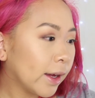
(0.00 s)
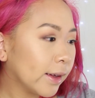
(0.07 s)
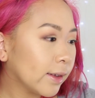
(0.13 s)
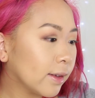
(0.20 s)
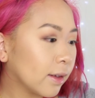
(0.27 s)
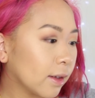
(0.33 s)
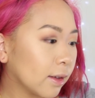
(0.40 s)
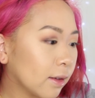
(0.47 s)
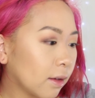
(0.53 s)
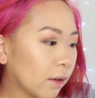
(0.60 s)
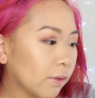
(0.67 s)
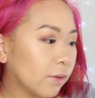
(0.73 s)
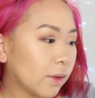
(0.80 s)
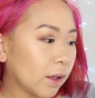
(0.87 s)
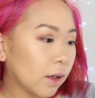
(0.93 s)
since
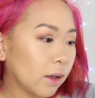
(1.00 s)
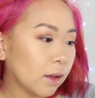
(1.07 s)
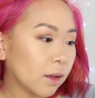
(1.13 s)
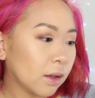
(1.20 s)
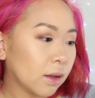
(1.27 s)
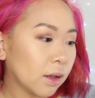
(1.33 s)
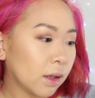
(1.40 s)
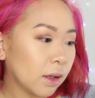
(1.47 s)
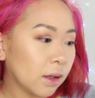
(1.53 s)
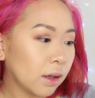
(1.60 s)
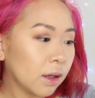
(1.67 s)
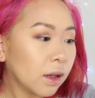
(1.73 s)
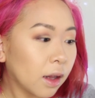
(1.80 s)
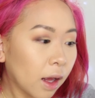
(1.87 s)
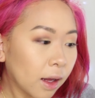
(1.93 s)
I've taken like
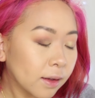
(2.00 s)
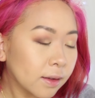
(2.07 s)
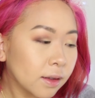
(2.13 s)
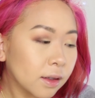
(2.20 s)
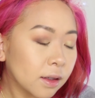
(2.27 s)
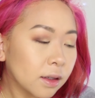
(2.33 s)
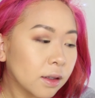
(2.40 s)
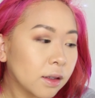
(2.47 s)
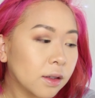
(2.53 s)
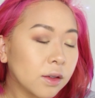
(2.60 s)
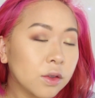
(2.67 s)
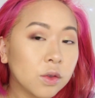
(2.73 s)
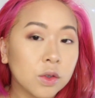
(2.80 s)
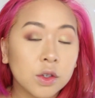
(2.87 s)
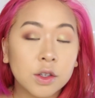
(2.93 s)
any
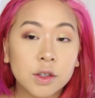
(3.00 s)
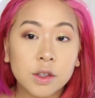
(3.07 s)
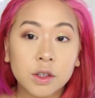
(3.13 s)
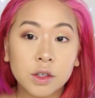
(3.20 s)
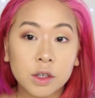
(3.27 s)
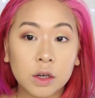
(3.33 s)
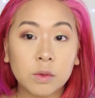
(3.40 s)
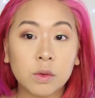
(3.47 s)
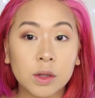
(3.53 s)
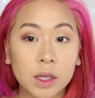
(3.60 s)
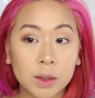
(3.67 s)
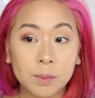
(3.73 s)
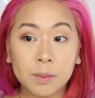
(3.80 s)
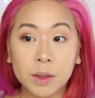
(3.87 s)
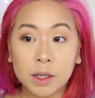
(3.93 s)
classes or just in general
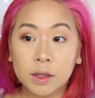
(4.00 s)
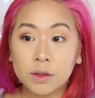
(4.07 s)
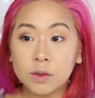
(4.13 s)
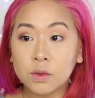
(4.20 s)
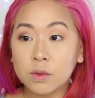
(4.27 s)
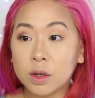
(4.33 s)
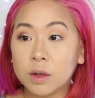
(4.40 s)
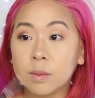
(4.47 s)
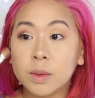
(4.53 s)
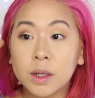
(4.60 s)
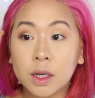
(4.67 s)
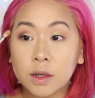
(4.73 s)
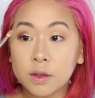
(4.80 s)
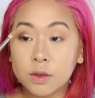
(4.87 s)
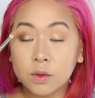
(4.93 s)
like been in school. I've been
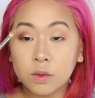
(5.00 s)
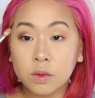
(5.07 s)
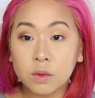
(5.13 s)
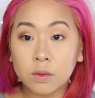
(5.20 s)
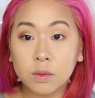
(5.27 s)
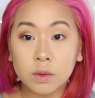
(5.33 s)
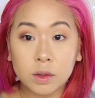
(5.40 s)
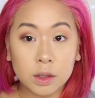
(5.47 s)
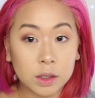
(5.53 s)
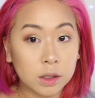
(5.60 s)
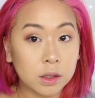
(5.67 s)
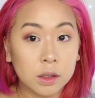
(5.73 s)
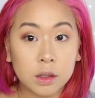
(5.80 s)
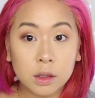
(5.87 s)
out of school for like